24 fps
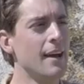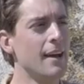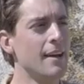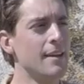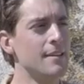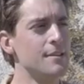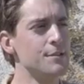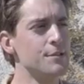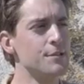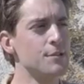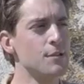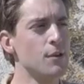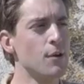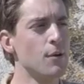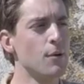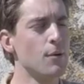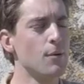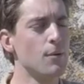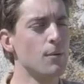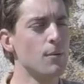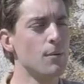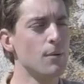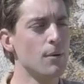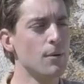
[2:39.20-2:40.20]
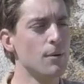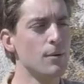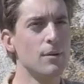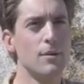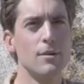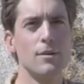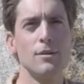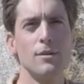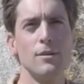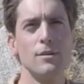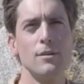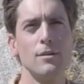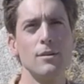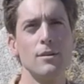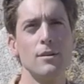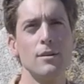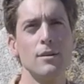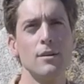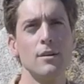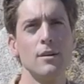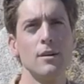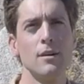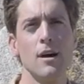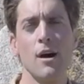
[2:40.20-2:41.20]
And to a geologist, this
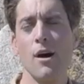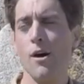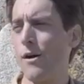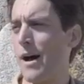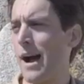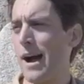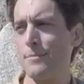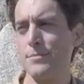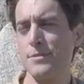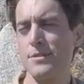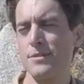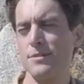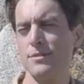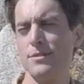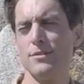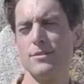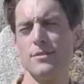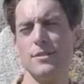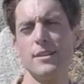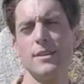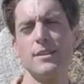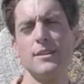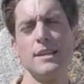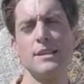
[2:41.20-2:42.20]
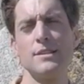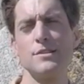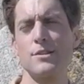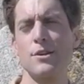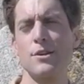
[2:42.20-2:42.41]
is like buried treasure. It's